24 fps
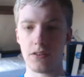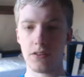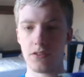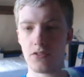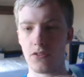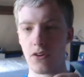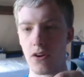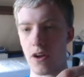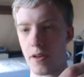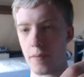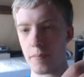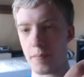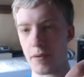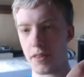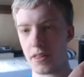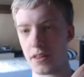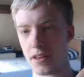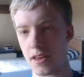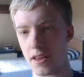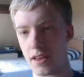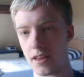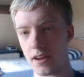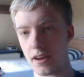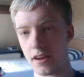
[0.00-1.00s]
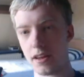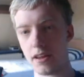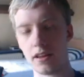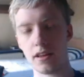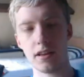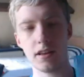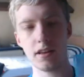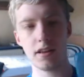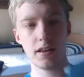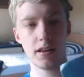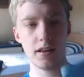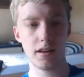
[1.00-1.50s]
little drawing by the kid,
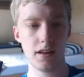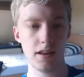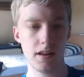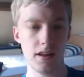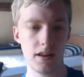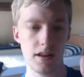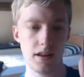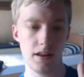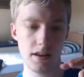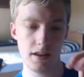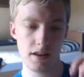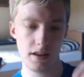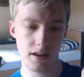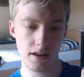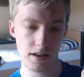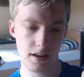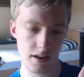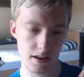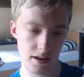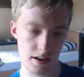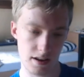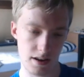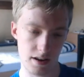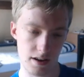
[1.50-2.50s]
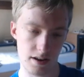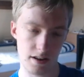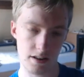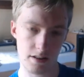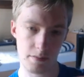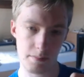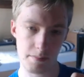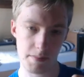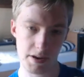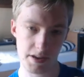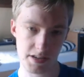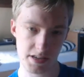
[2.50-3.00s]
and a
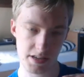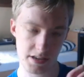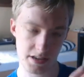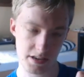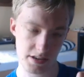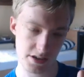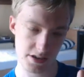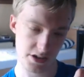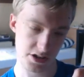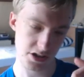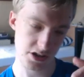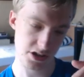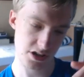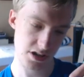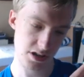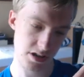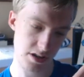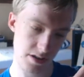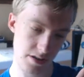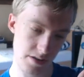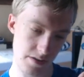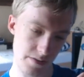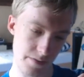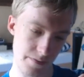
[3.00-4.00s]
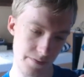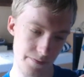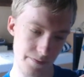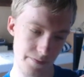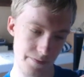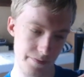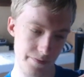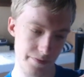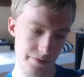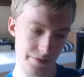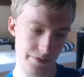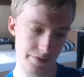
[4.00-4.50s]
little message.
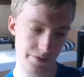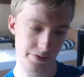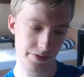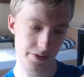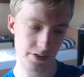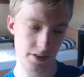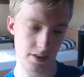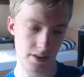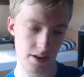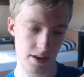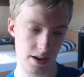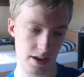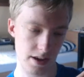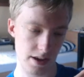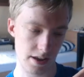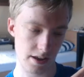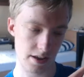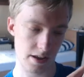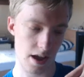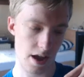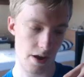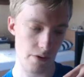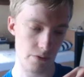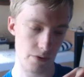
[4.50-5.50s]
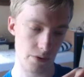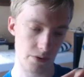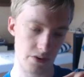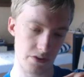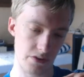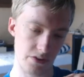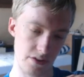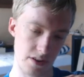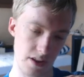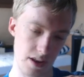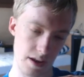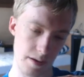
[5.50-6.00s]
A guy wrote
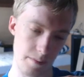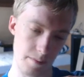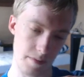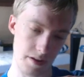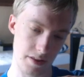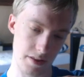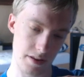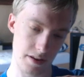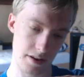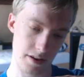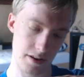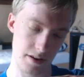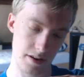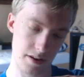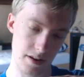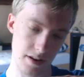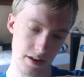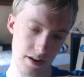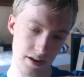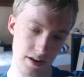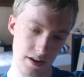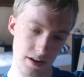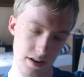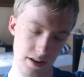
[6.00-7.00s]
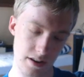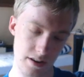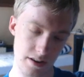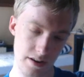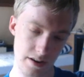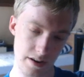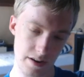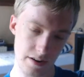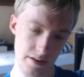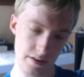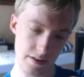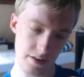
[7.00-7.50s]
his name, and then,
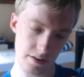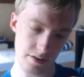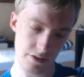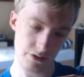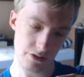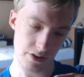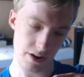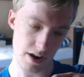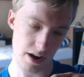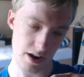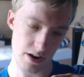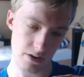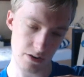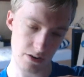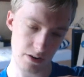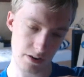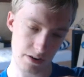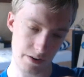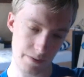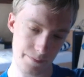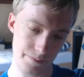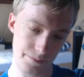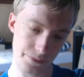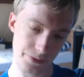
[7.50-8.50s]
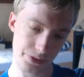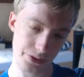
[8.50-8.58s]
dear teacher Auke,